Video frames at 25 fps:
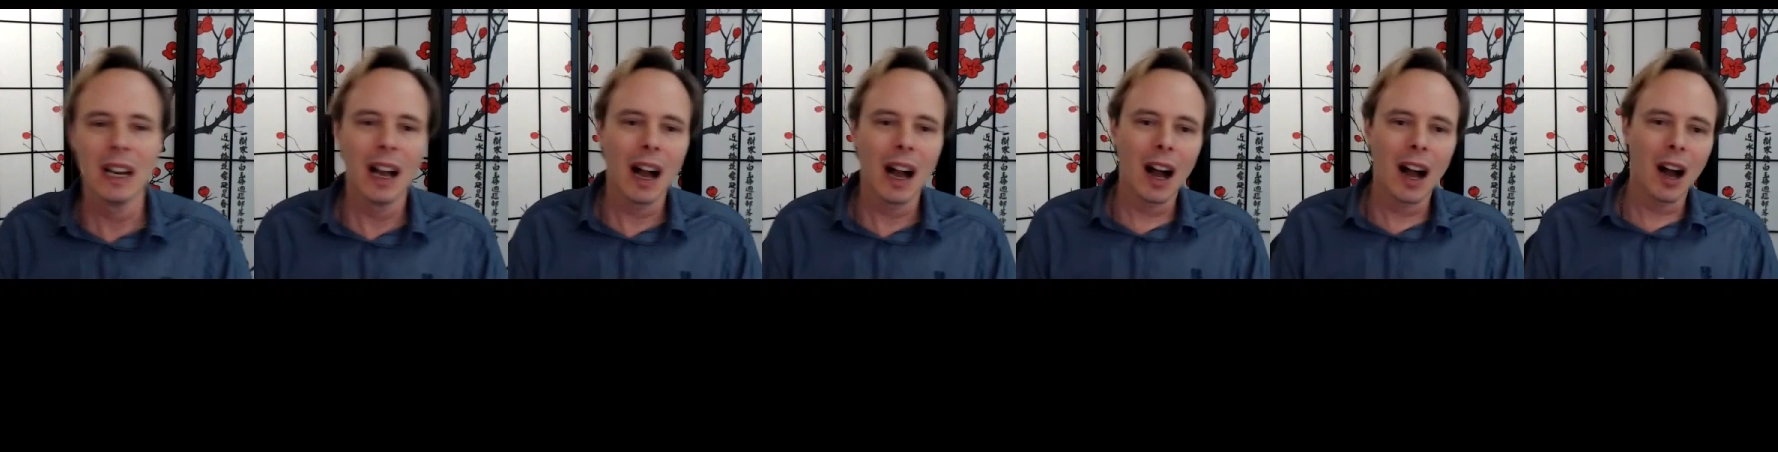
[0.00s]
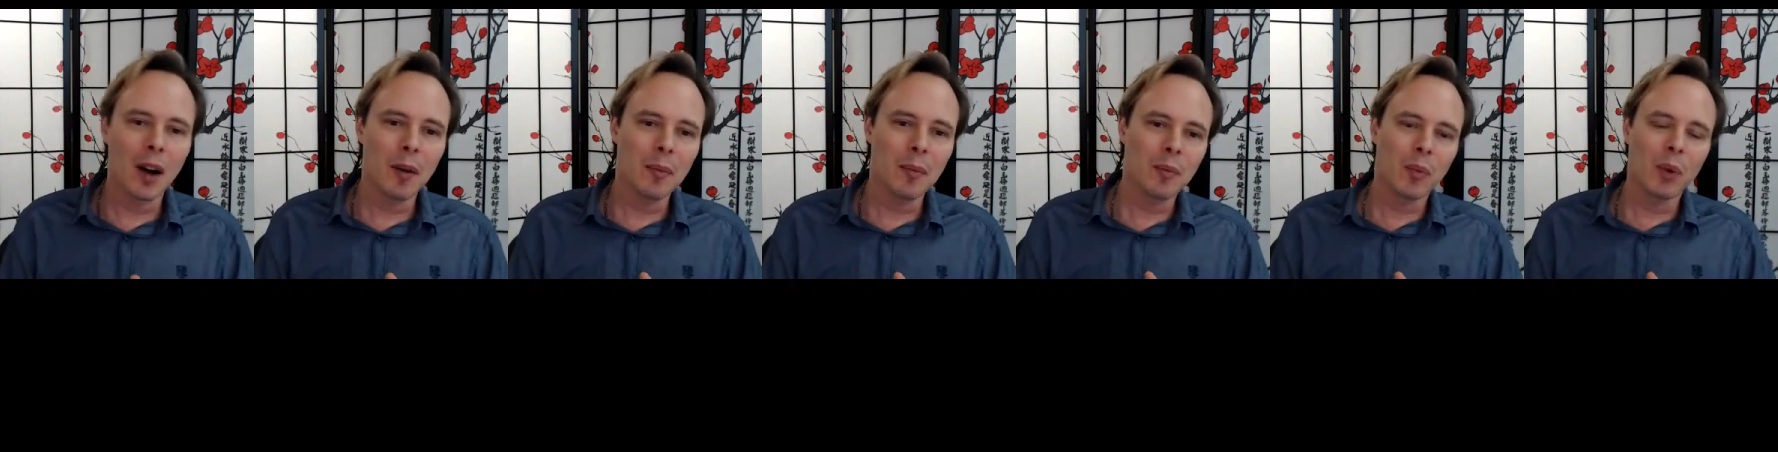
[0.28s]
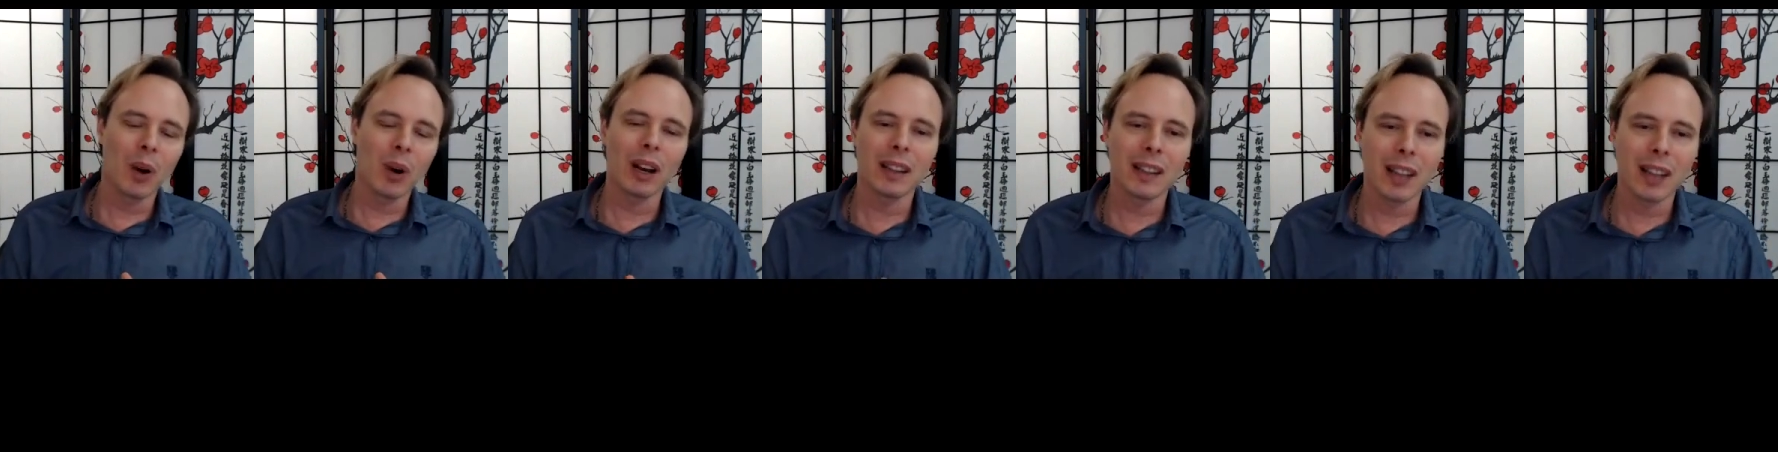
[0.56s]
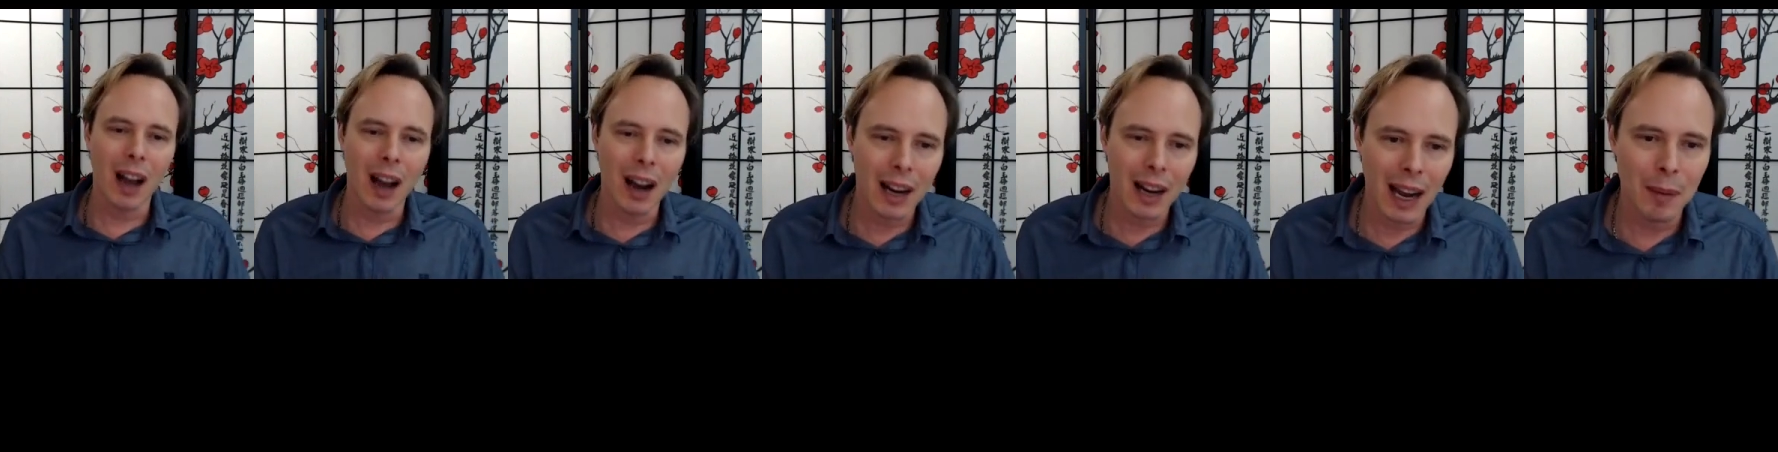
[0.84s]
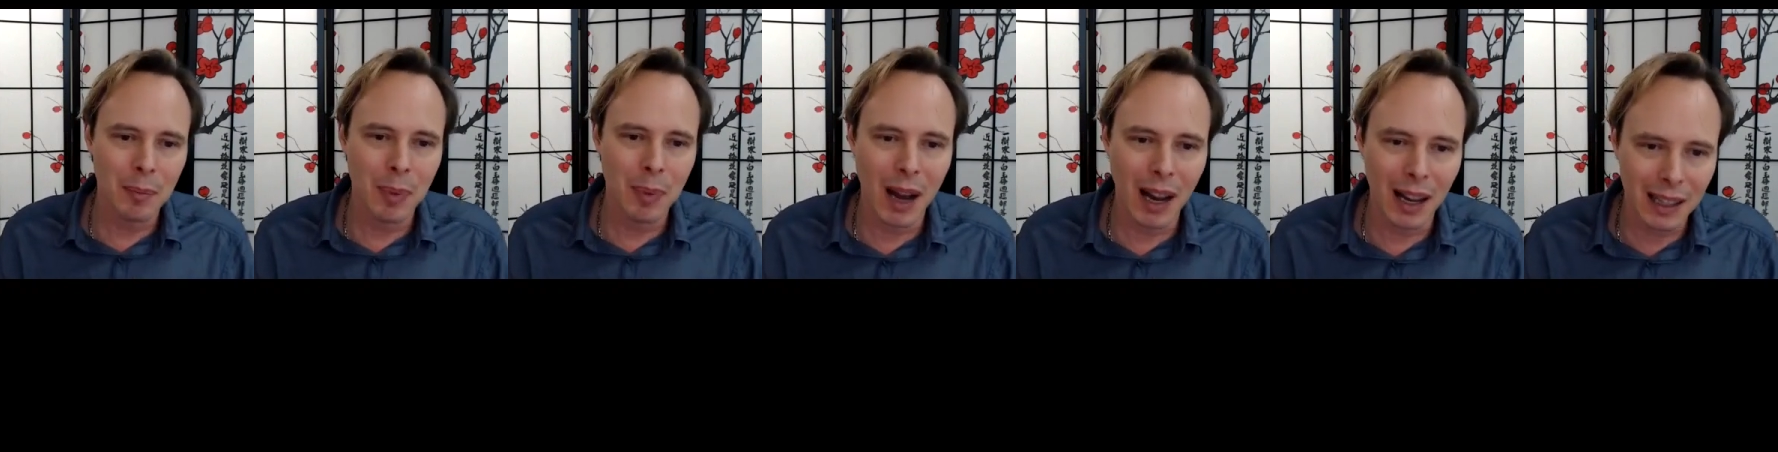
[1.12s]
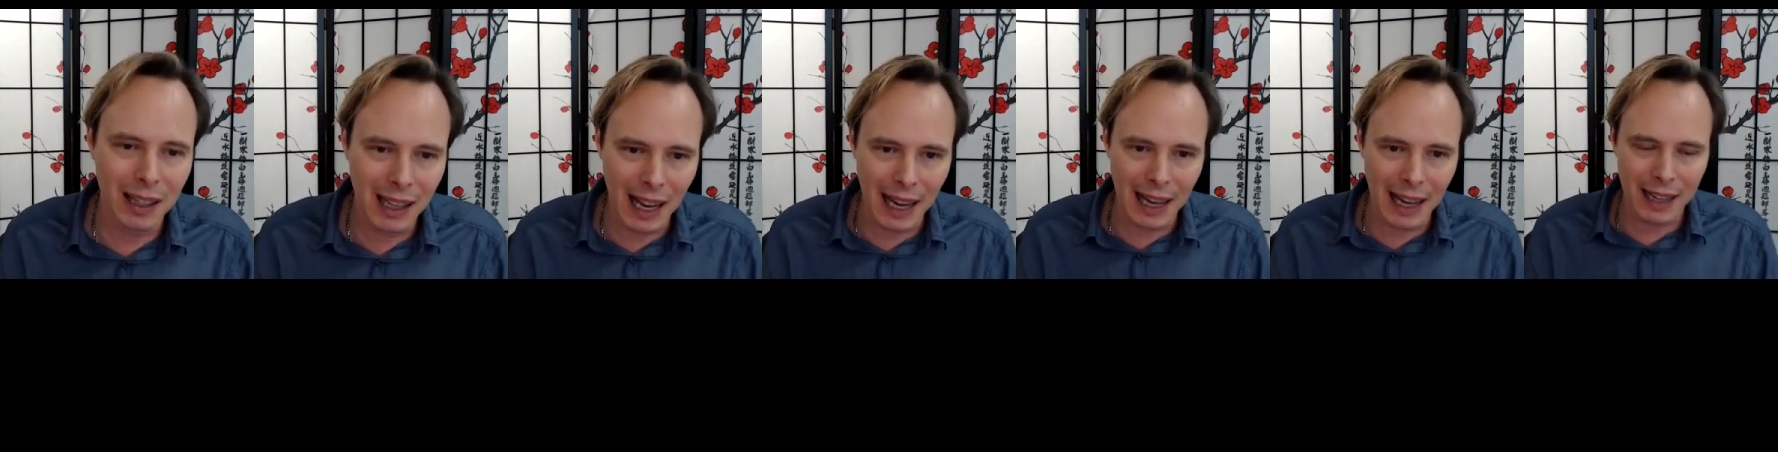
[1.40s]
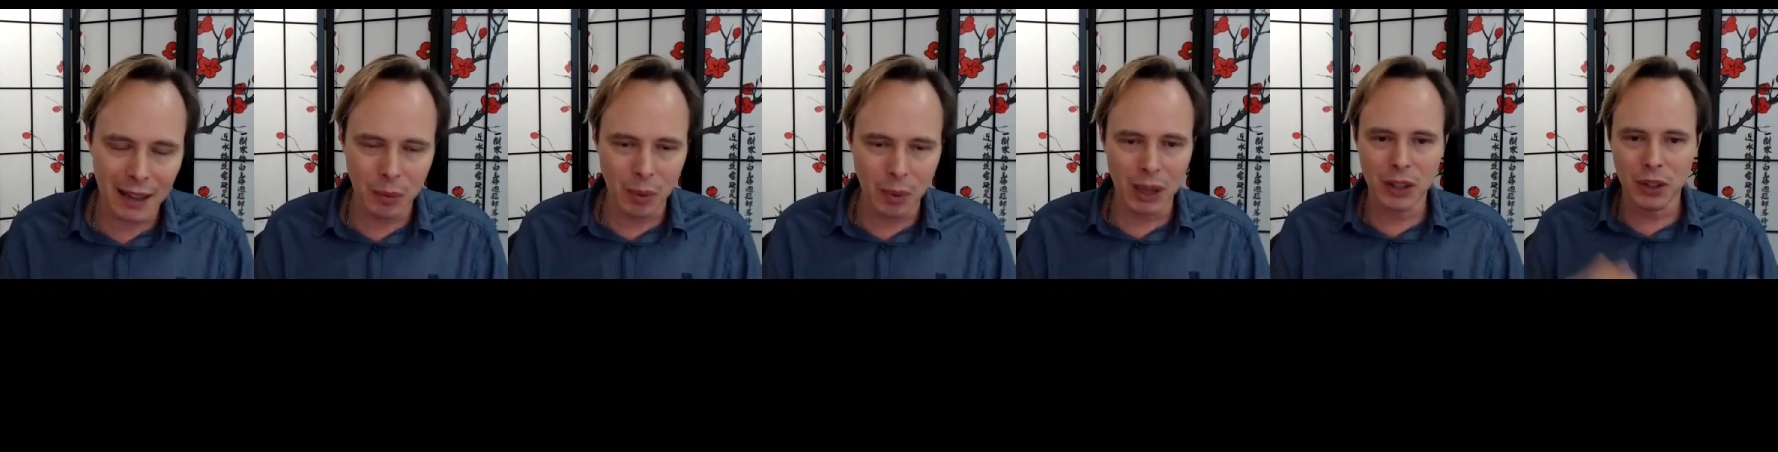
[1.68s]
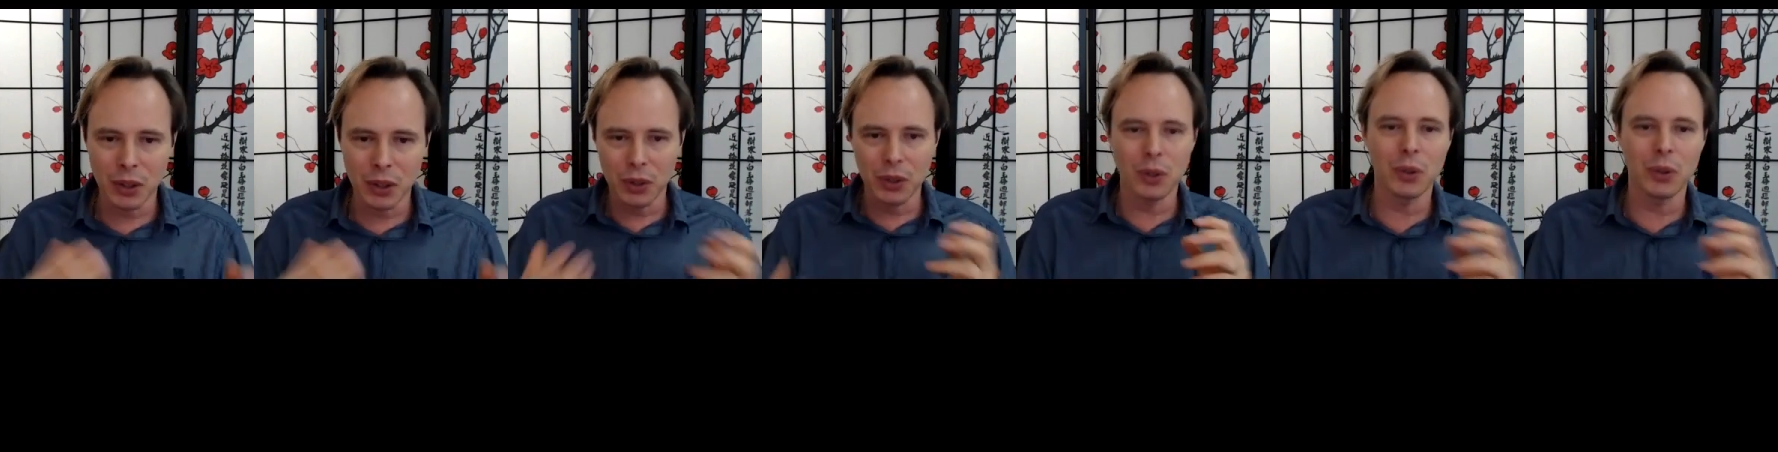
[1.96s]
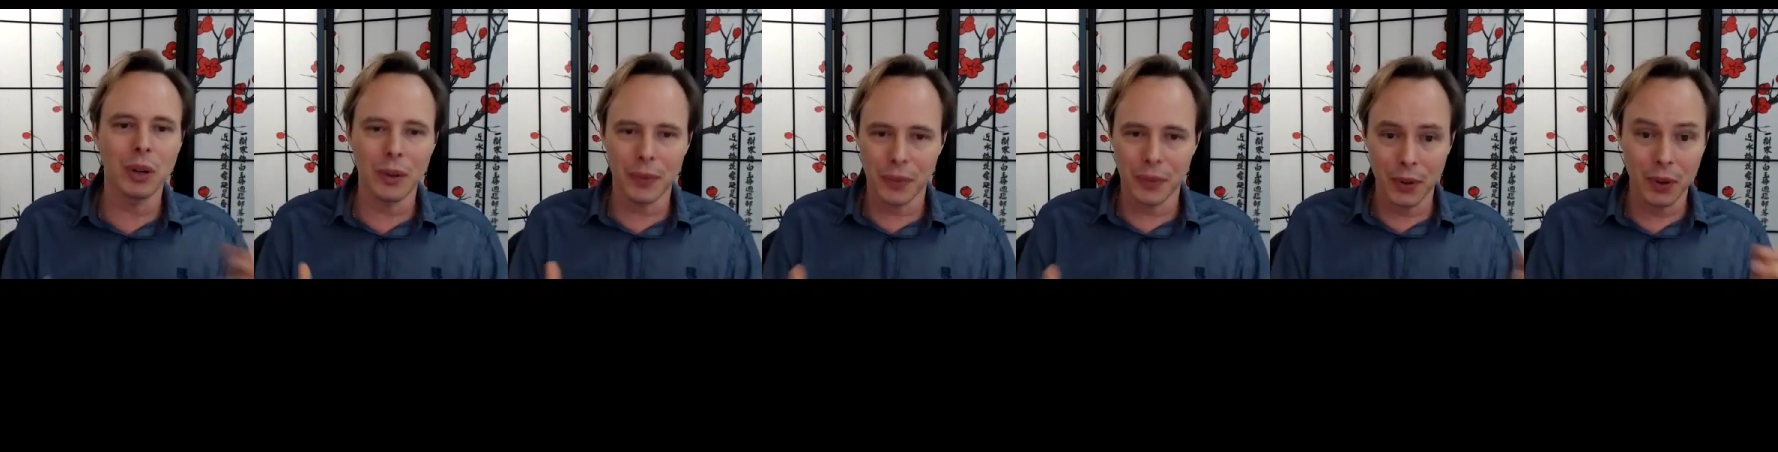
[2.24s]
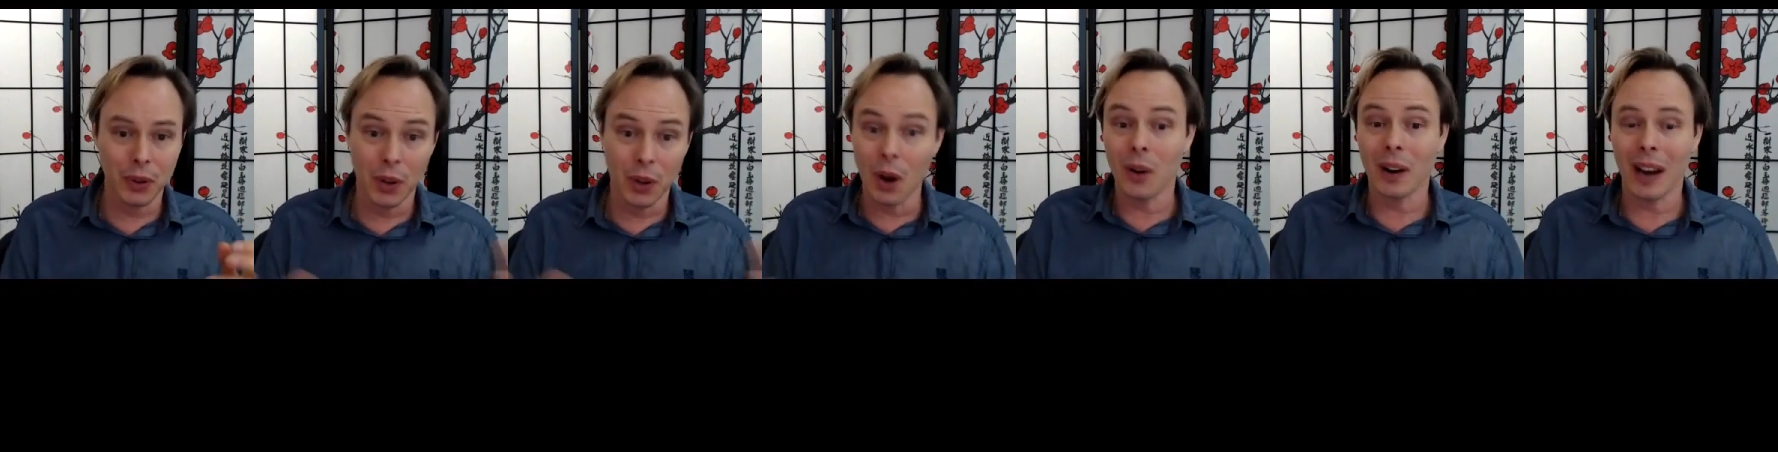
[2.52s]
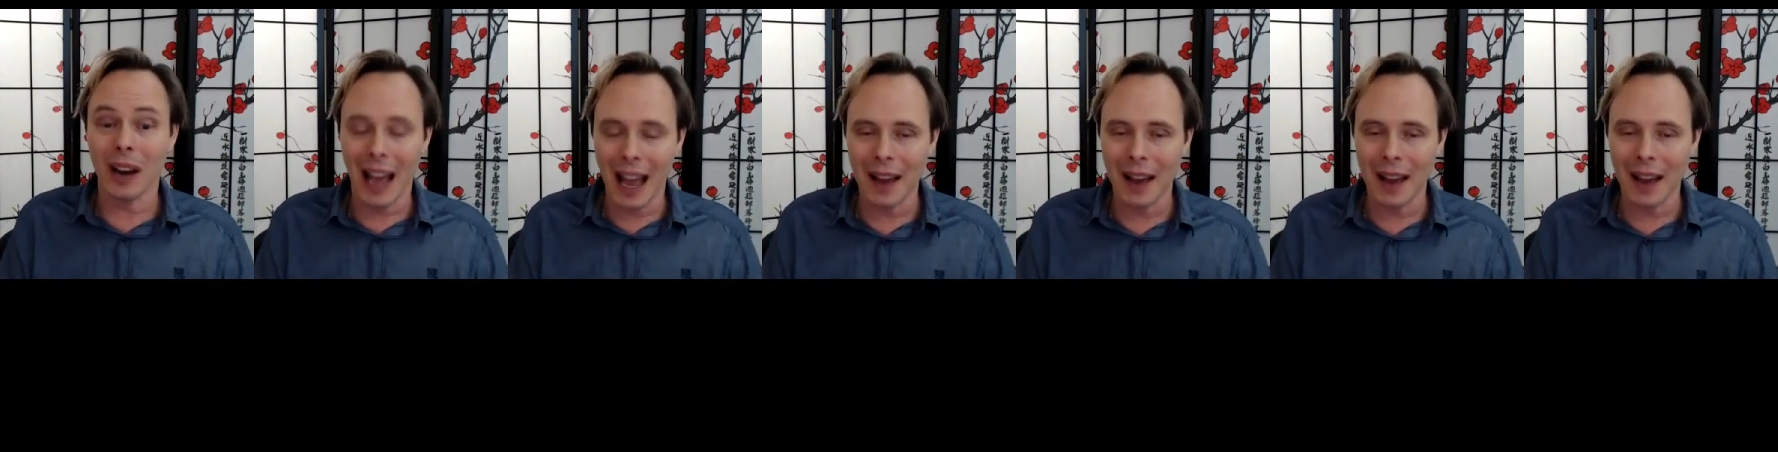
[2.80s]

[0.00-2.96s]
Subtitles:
We'll talk about like what to do if you don't